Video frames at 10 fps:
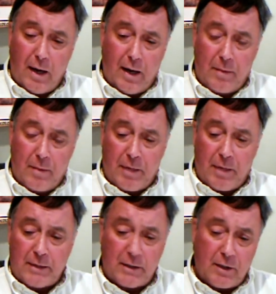I mean,
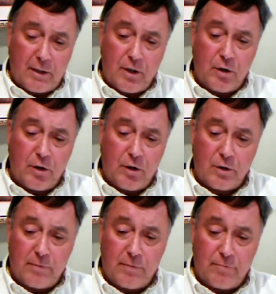basically, you're
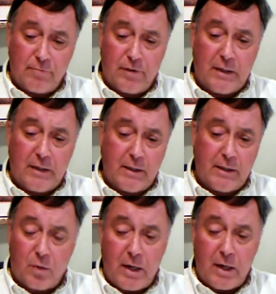using 15 to
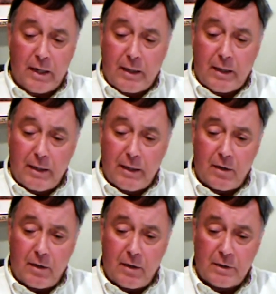20, you
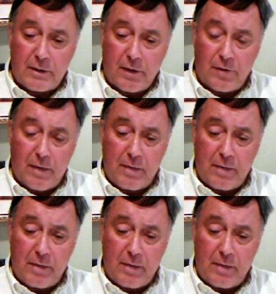know, and stuff.